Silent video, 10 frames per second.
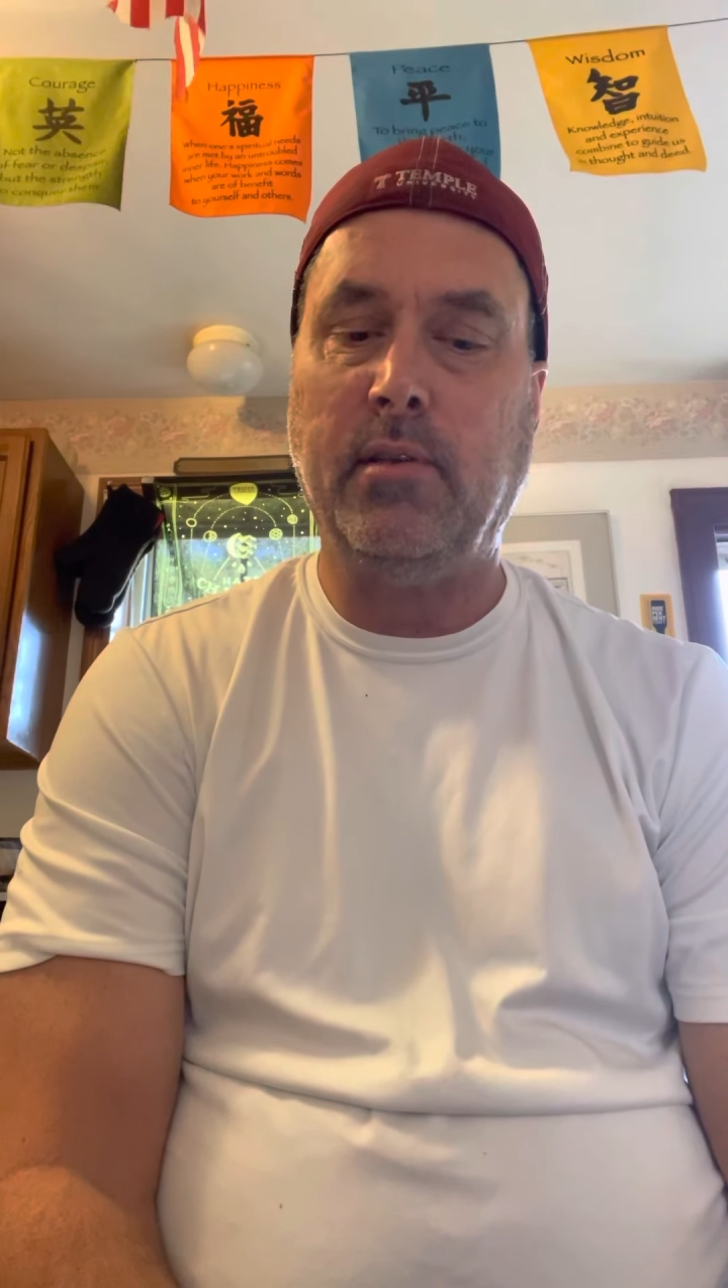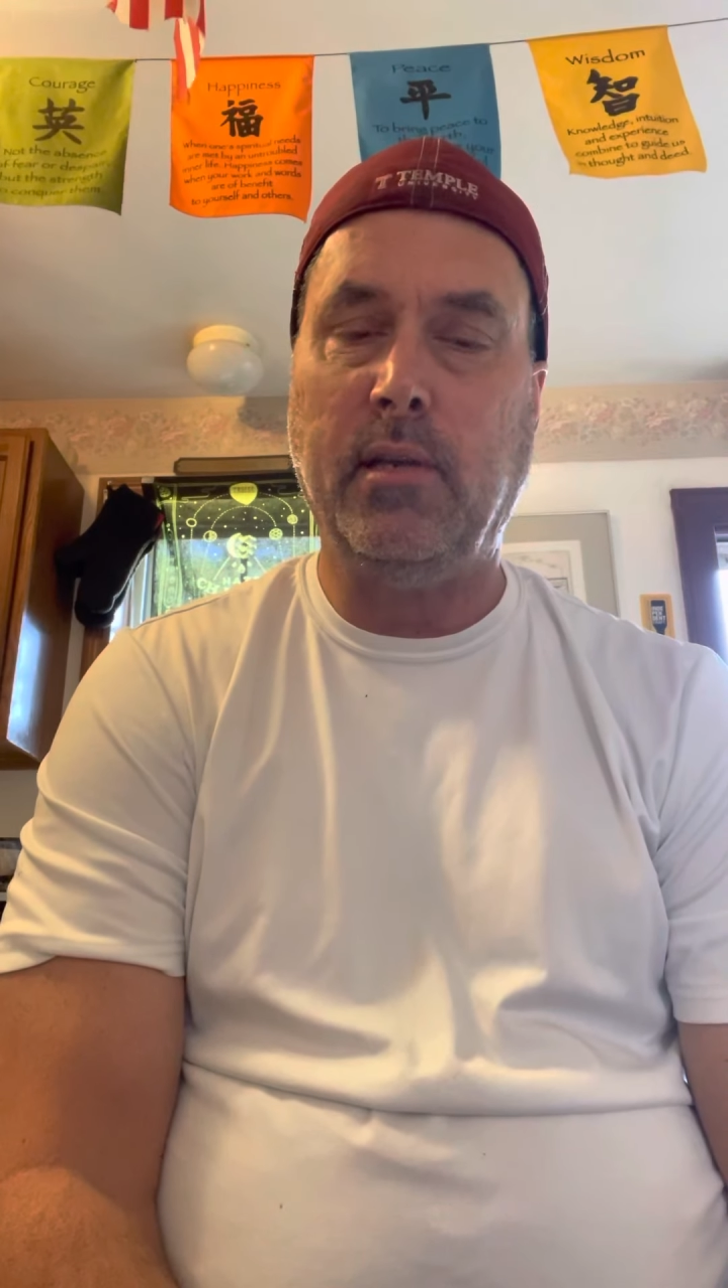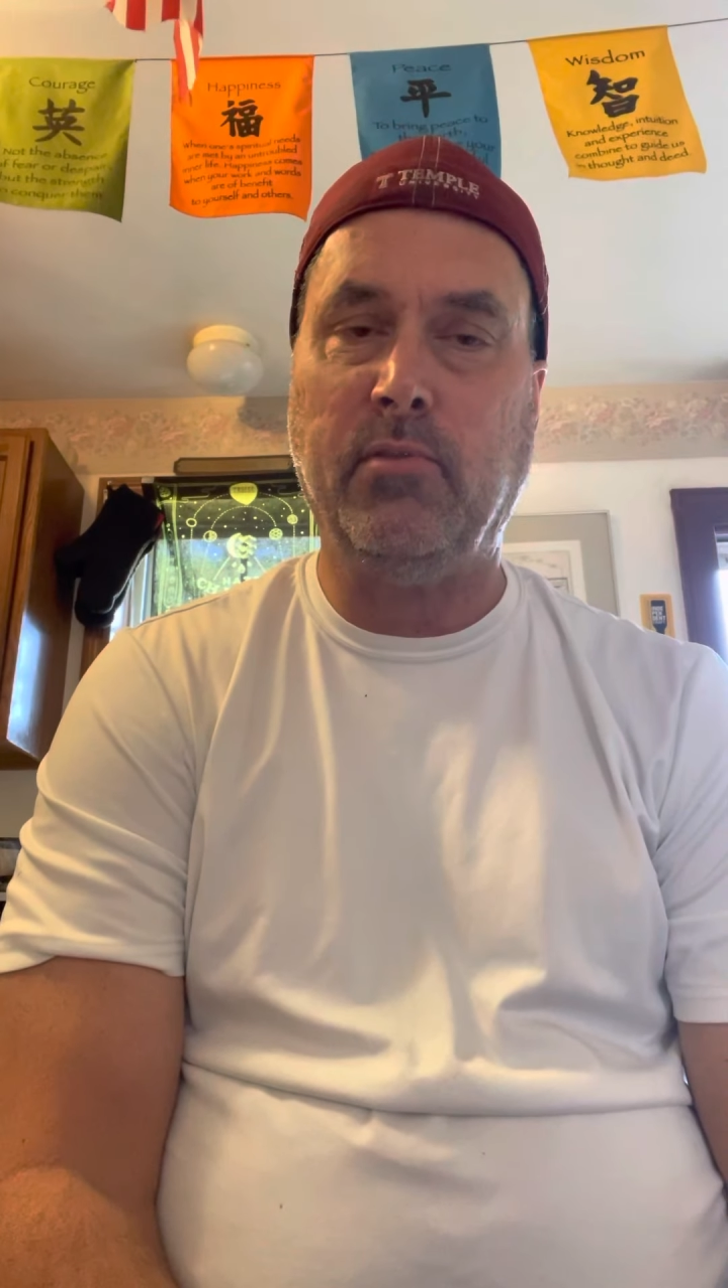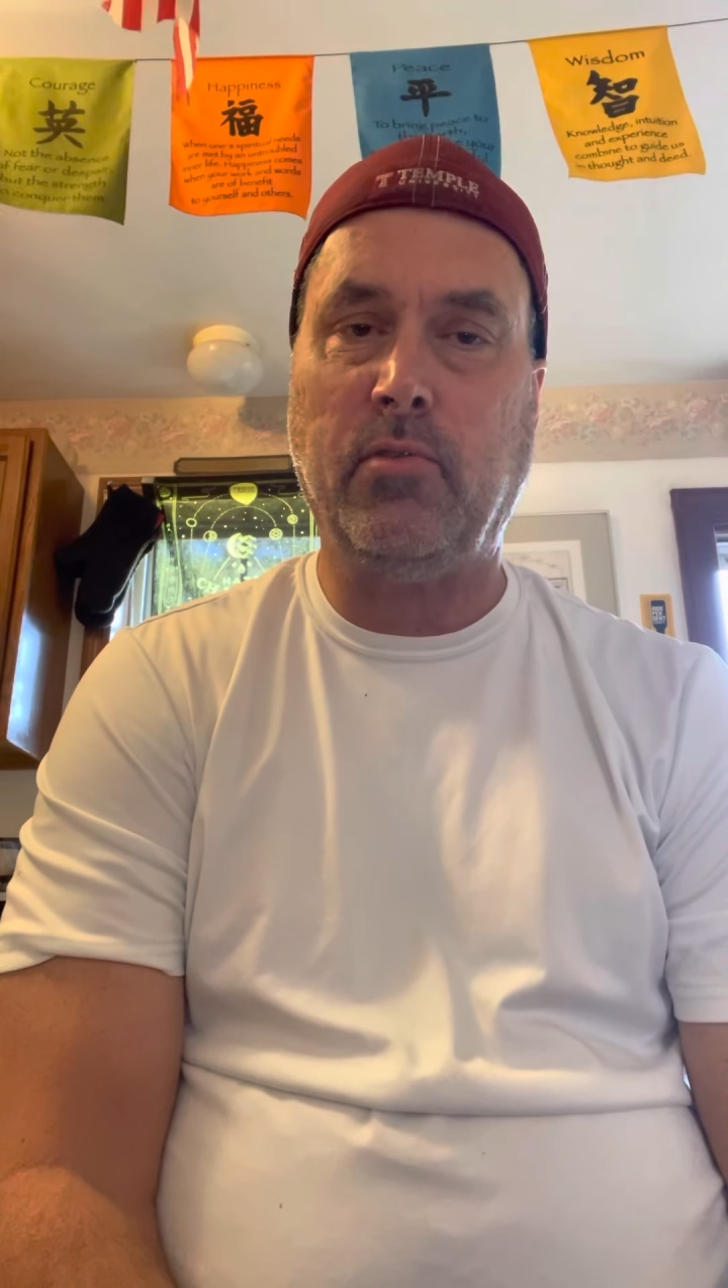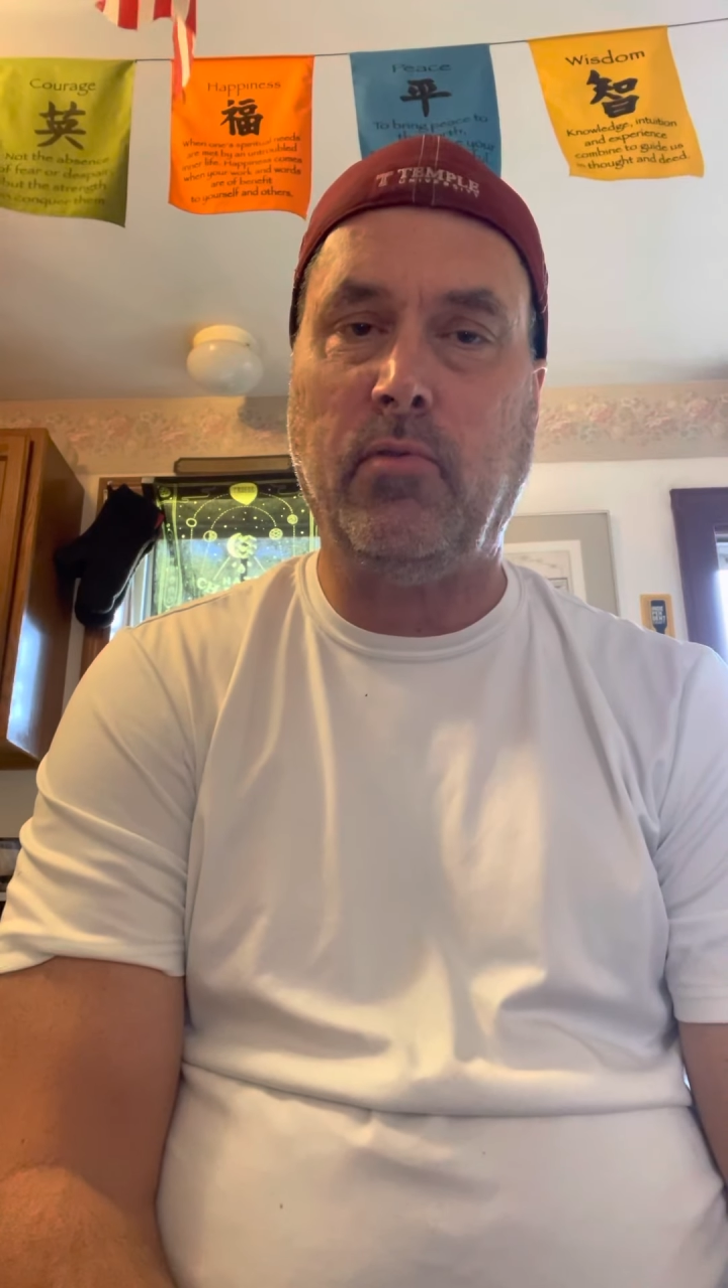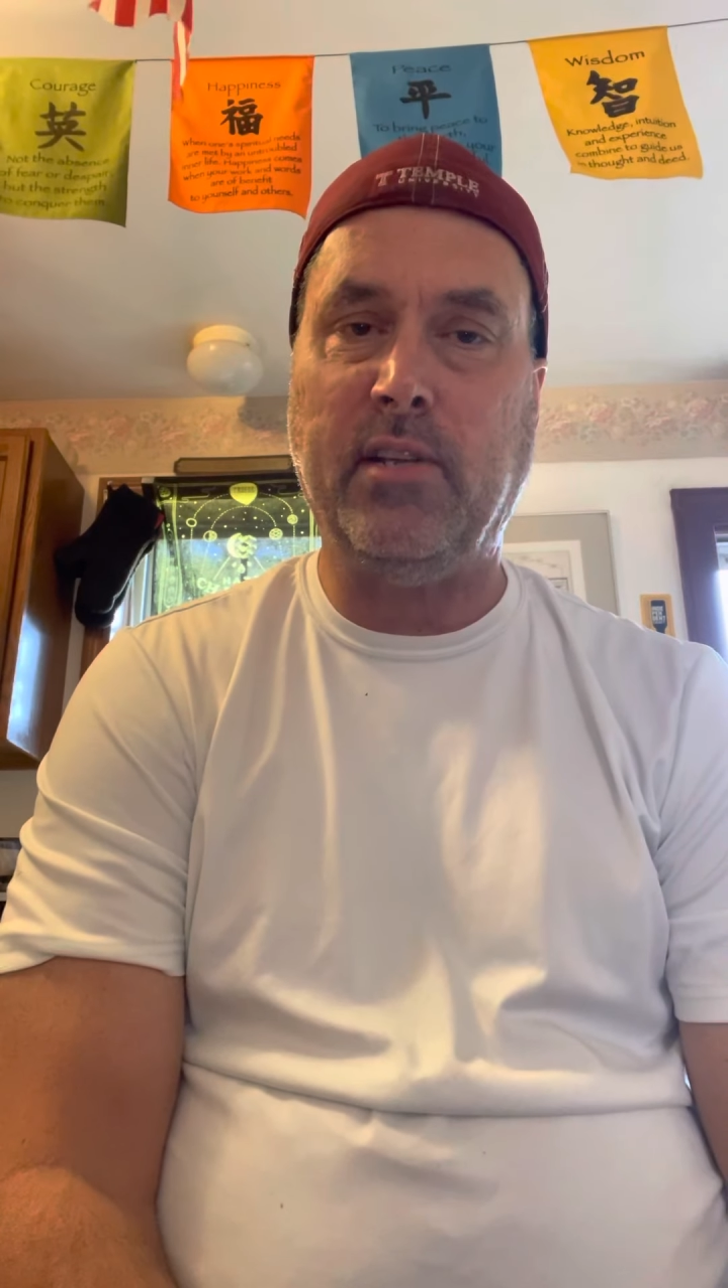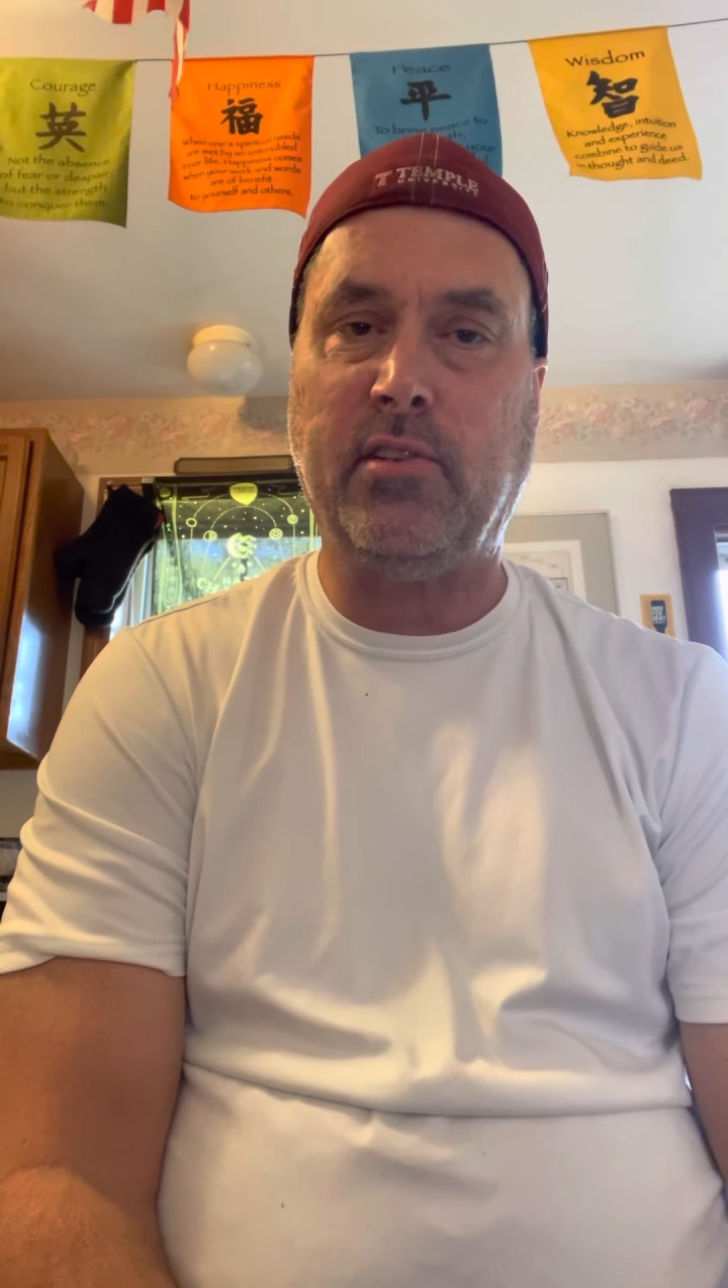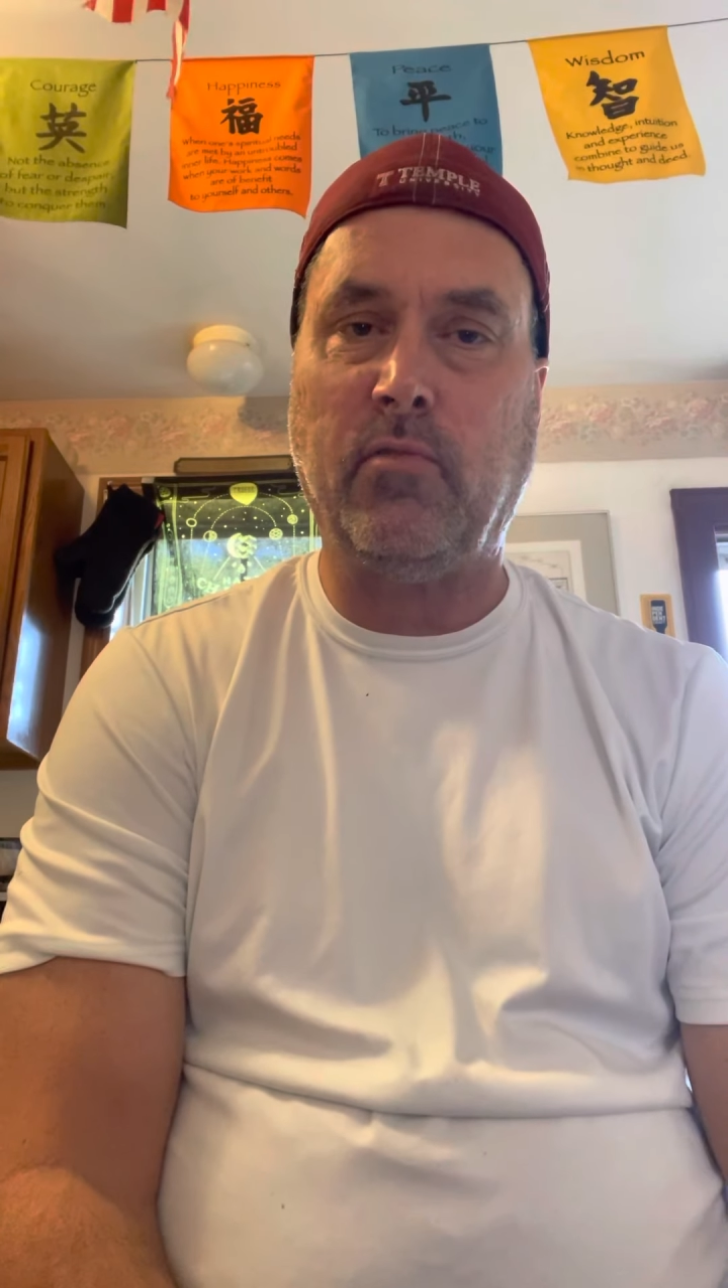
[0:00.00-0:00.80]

It was a risk